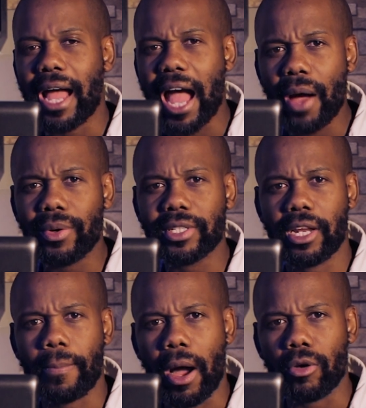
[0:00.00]
I was
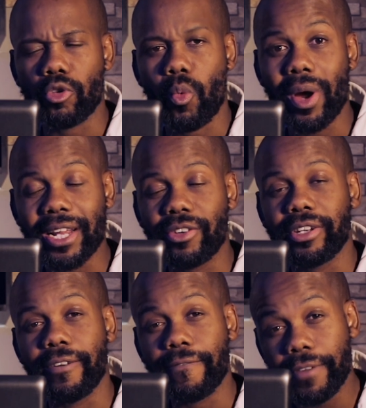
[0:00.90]
at about
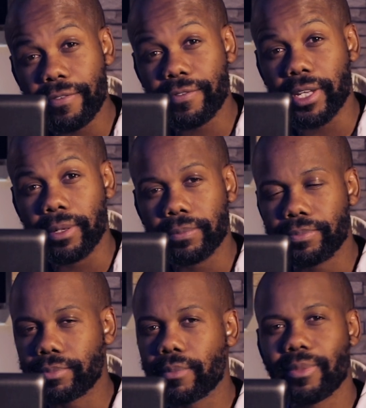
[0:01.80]
150.
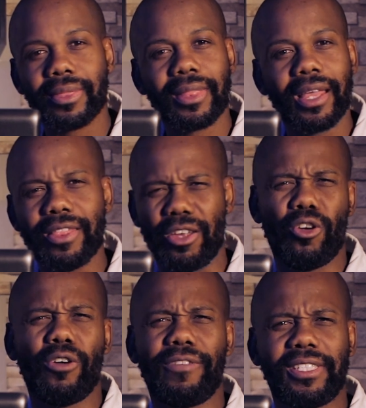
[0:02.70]
Then
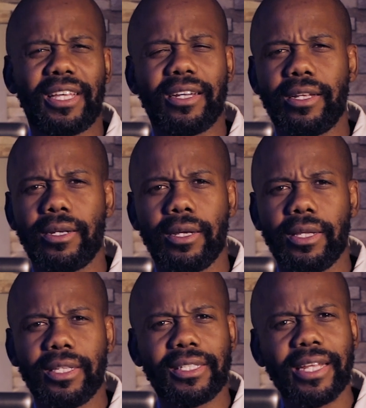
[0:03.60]
all of a sudden,
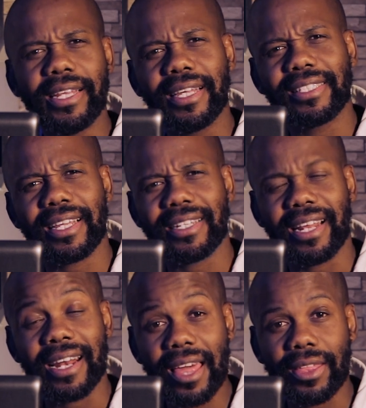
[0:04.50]
this lady has started
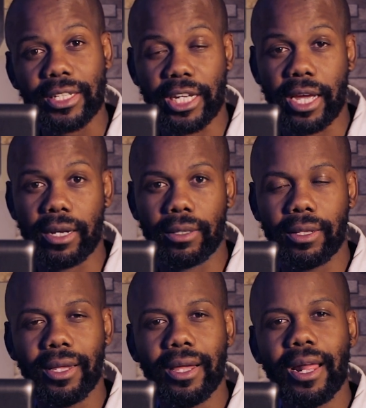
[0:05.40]
another channel.
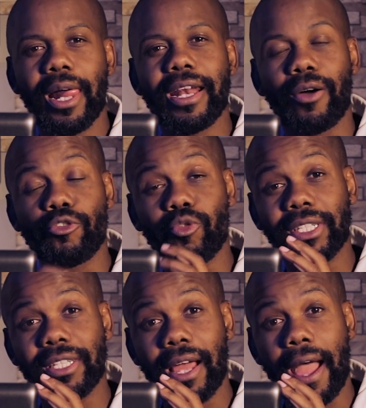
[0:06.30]
Now it
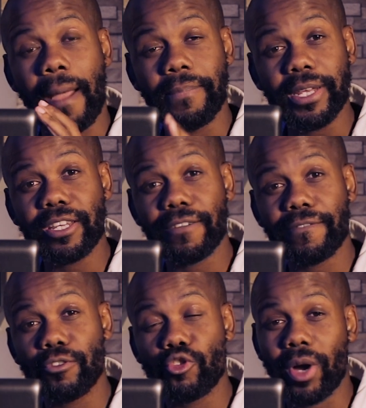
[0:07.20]
was a bit
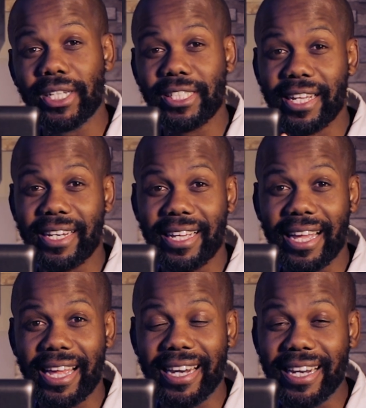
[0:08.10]
different to what she had
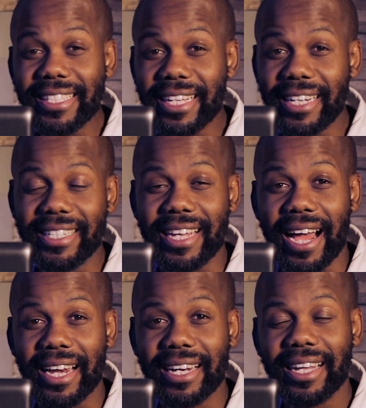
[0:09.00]
initially
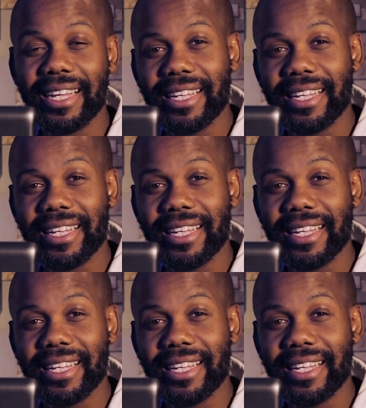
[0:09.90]
done.